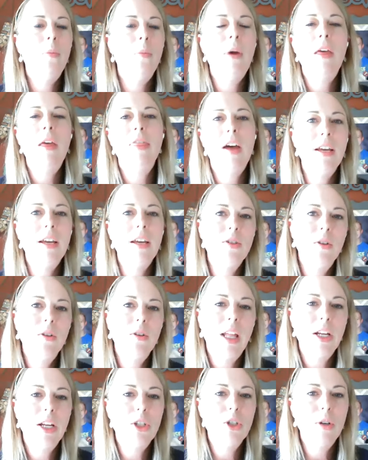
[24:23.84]
or my
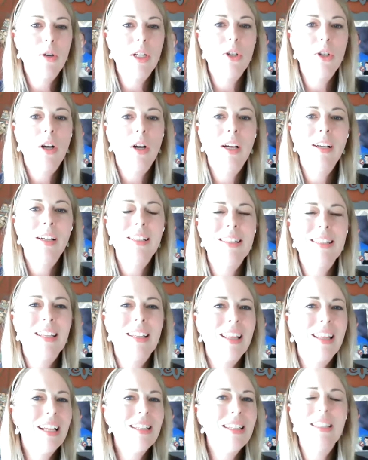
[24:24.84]
thighs are like tree trunks,
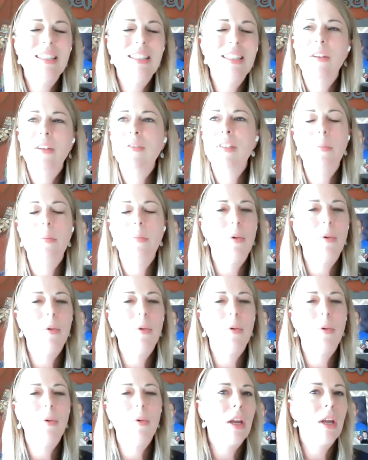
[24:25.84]
that's self
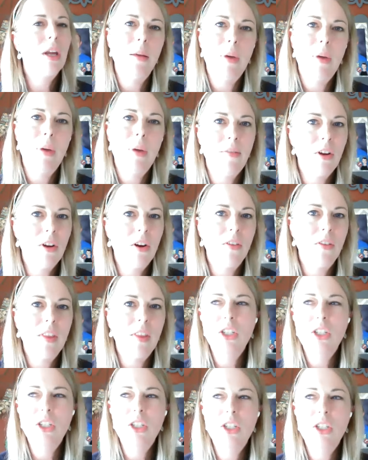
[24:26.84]
deprecating behavior.
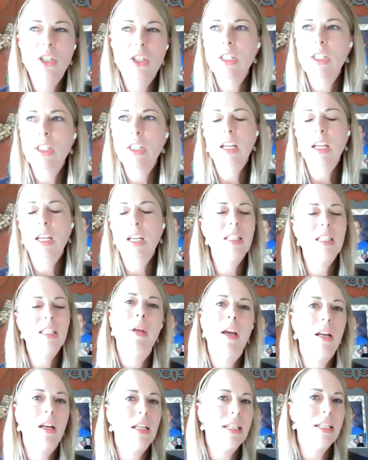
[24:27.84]
That's just going to spin me on
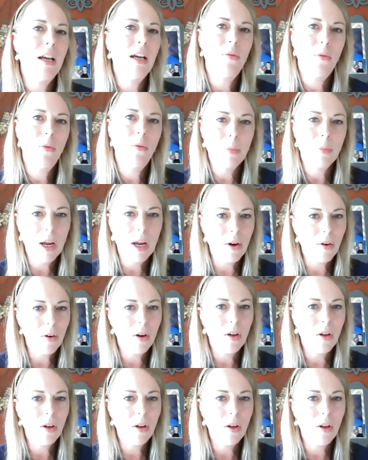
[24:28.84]
a downward
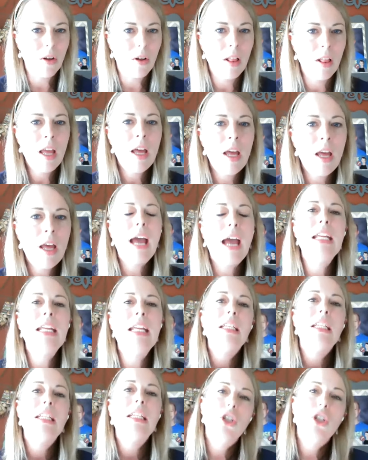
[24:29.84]
spiral. I need
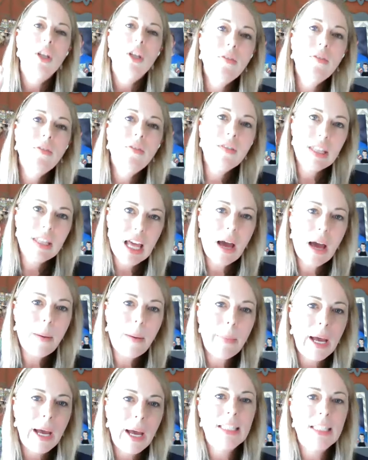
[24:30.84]
to shift that
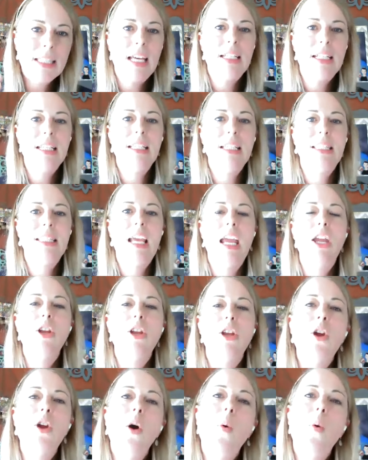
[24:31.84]
mindset to say,
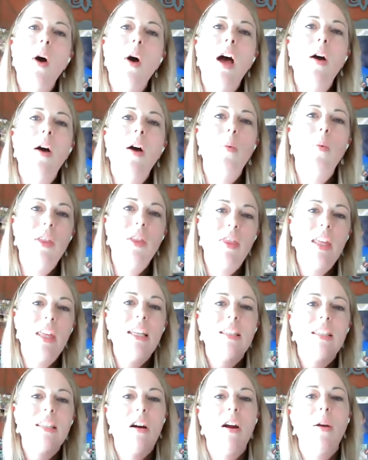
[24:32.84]
you know what, with these
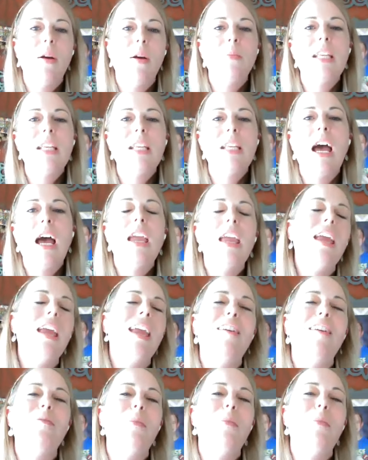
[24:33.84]
arms, I can
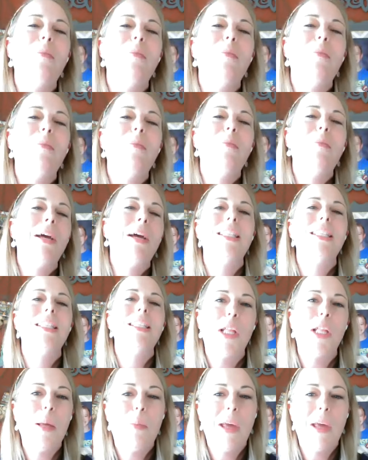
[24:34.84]
give my son a really
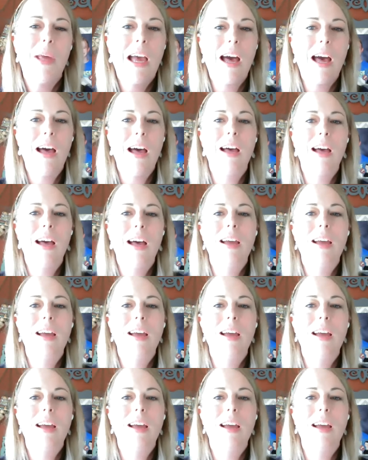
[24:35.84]
big hug.